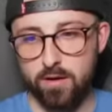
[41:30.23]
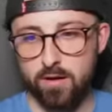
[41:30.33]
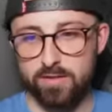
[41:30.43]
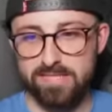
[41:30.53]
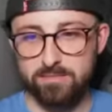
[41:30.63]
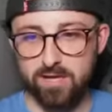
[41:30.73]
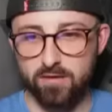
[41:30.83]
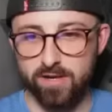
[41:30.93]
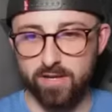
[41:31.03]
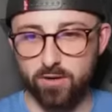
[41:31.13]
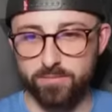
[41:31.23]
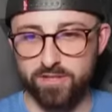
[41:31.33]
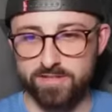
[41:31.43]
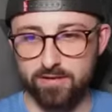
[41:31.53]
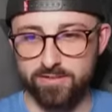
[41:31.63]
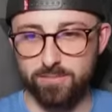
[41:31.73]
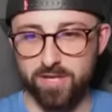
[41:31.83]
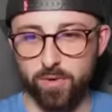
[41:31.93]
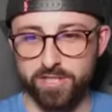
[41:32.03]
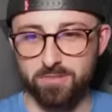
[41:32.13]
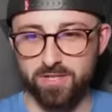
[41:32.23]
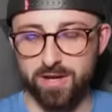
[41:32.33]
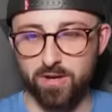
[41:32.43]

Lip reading: Haaland seems like a really good option as there are too many question marks